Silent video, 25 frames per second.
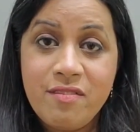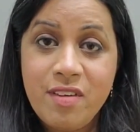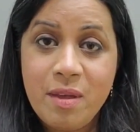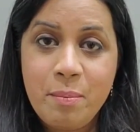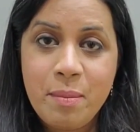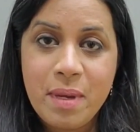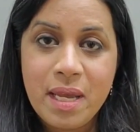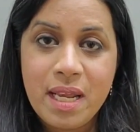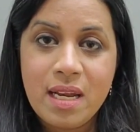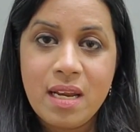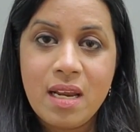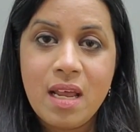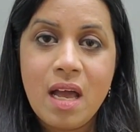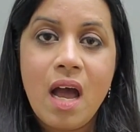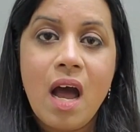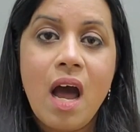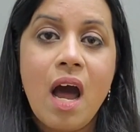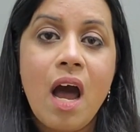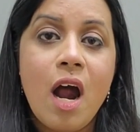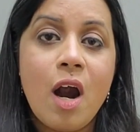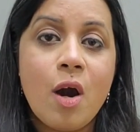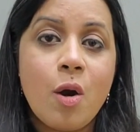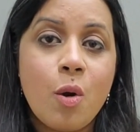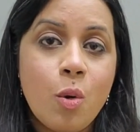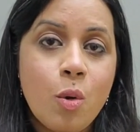Women
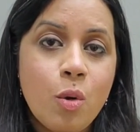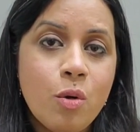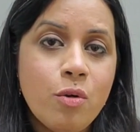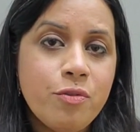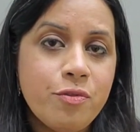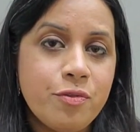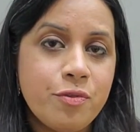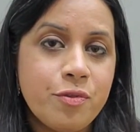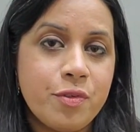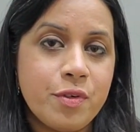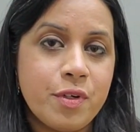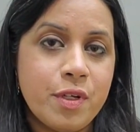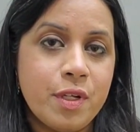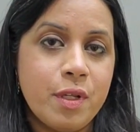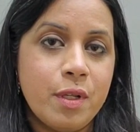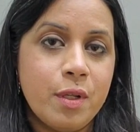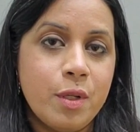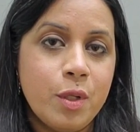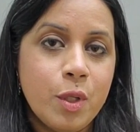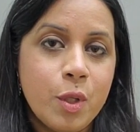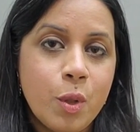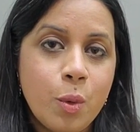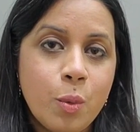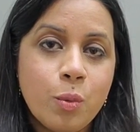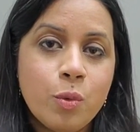are
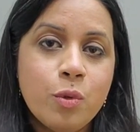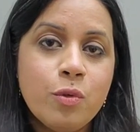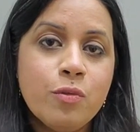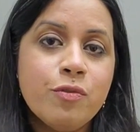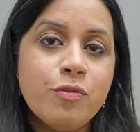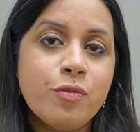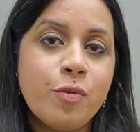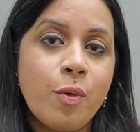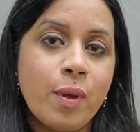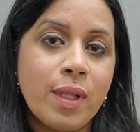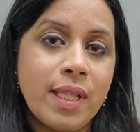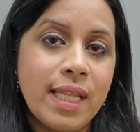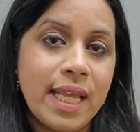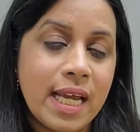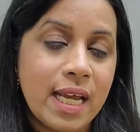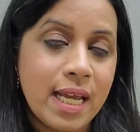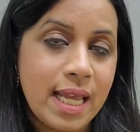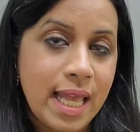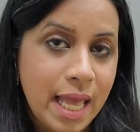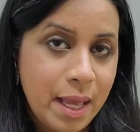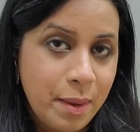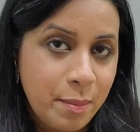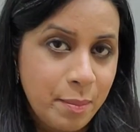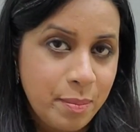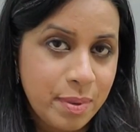often known for
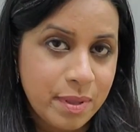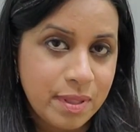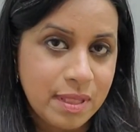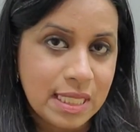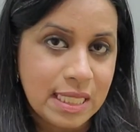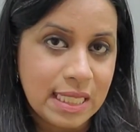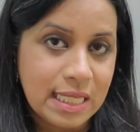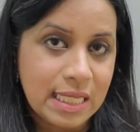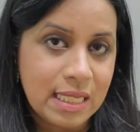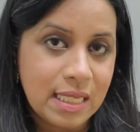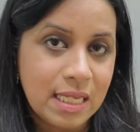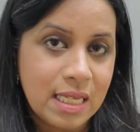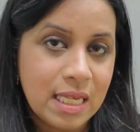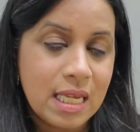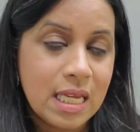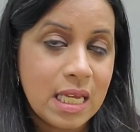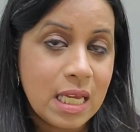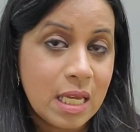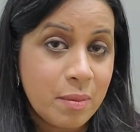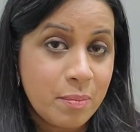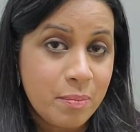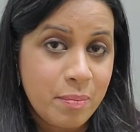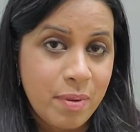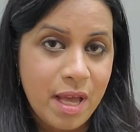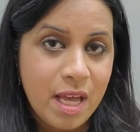their empathy,
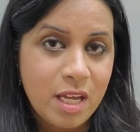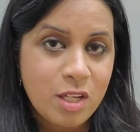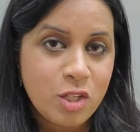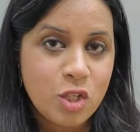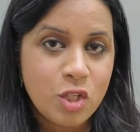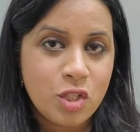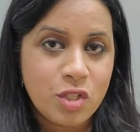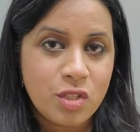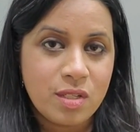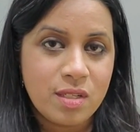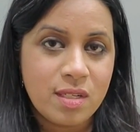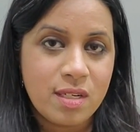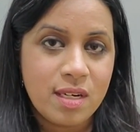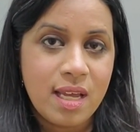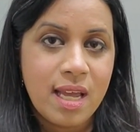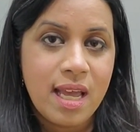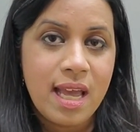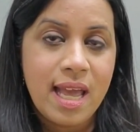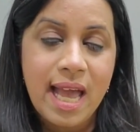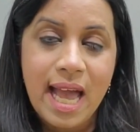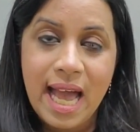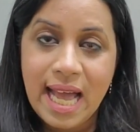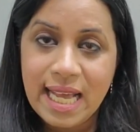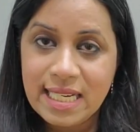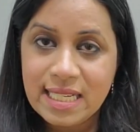compassion,
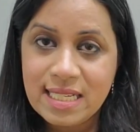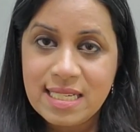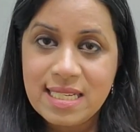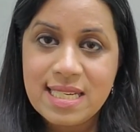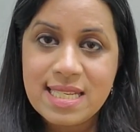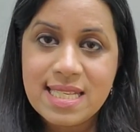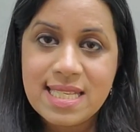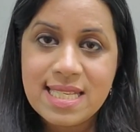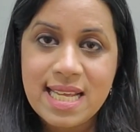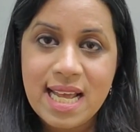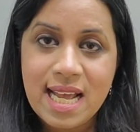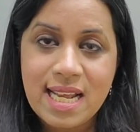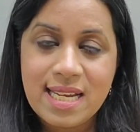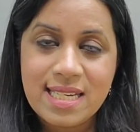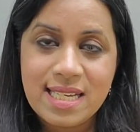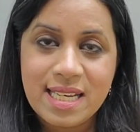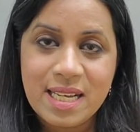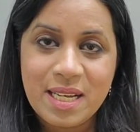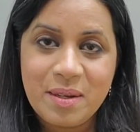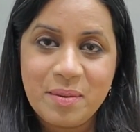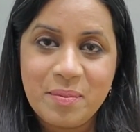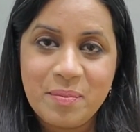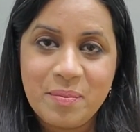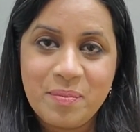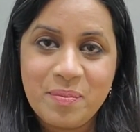and
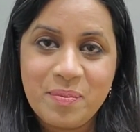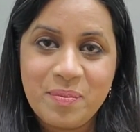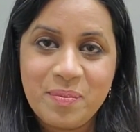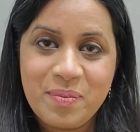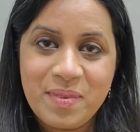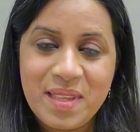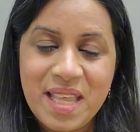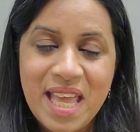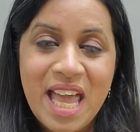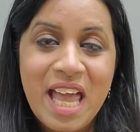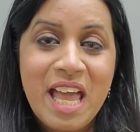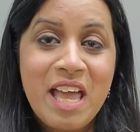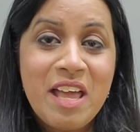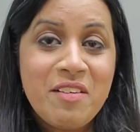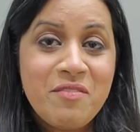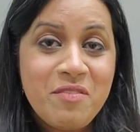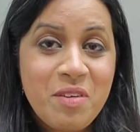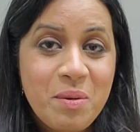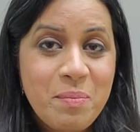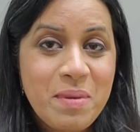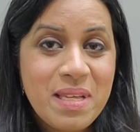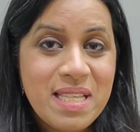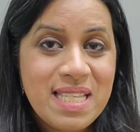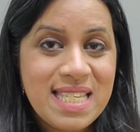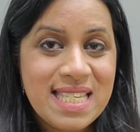understanding.
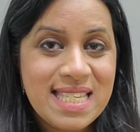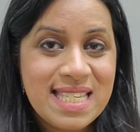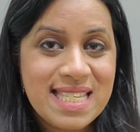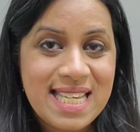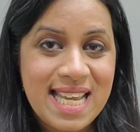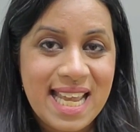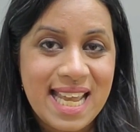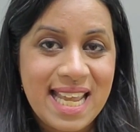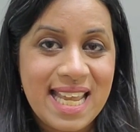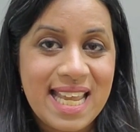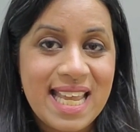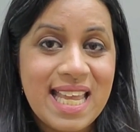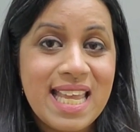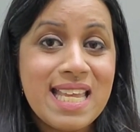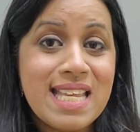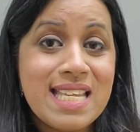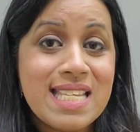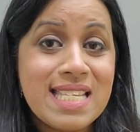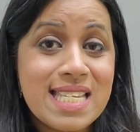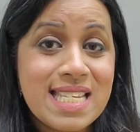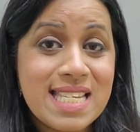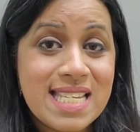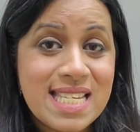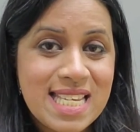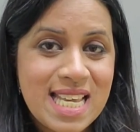Women's Day
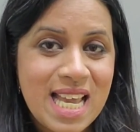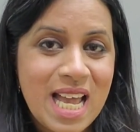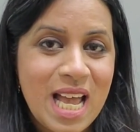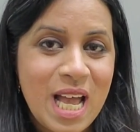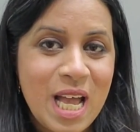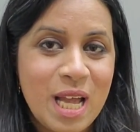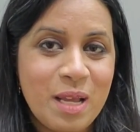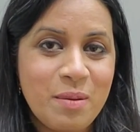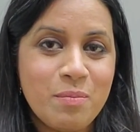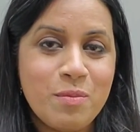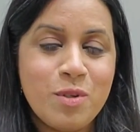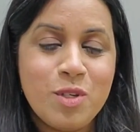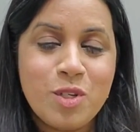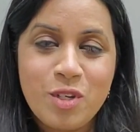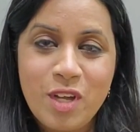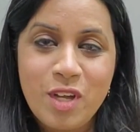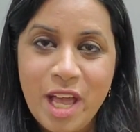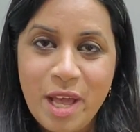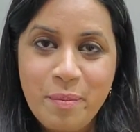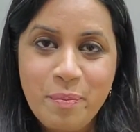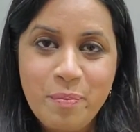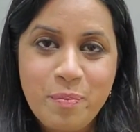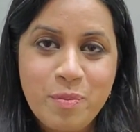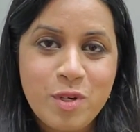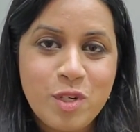is a time to
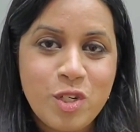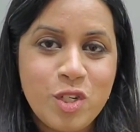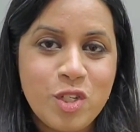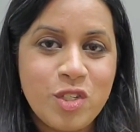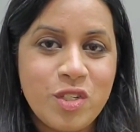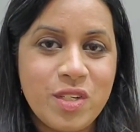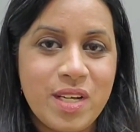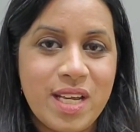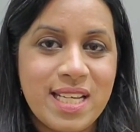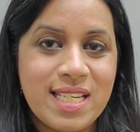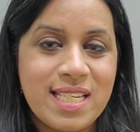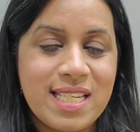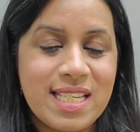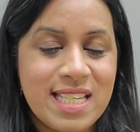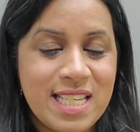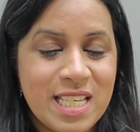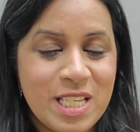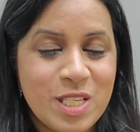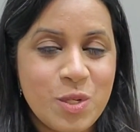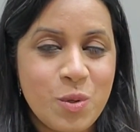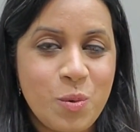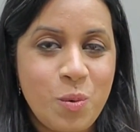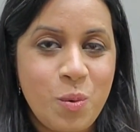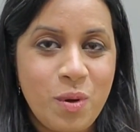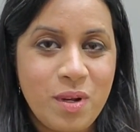appreciate
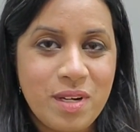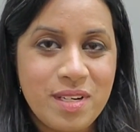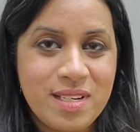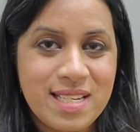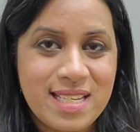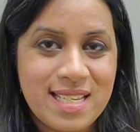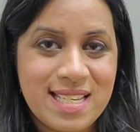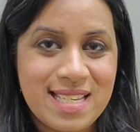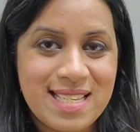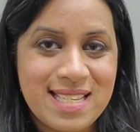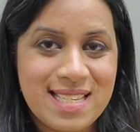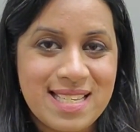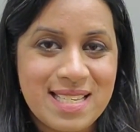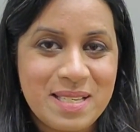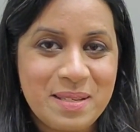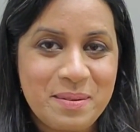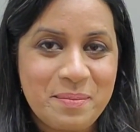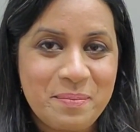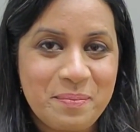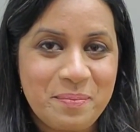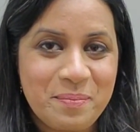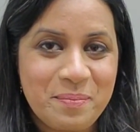these qualities.